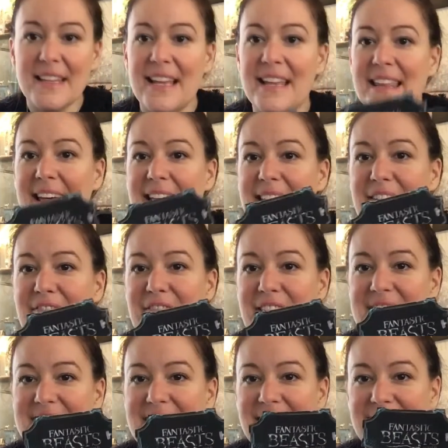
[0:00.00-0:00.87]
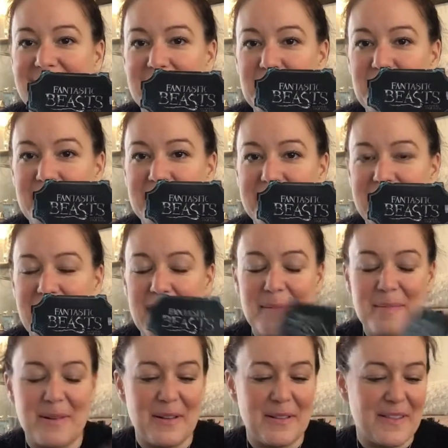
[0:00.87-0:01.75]
And then the Fantastic Beast
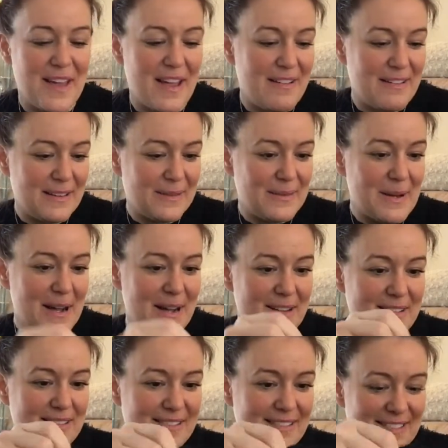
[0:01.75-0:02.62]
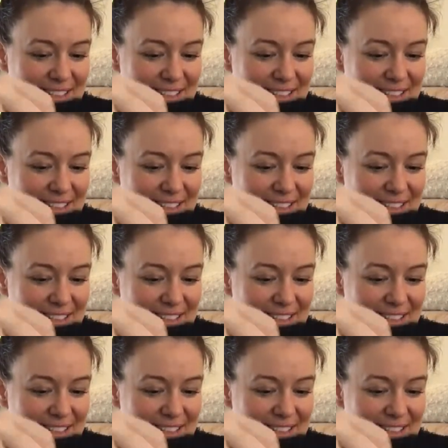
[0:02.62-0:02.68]
label on there as well.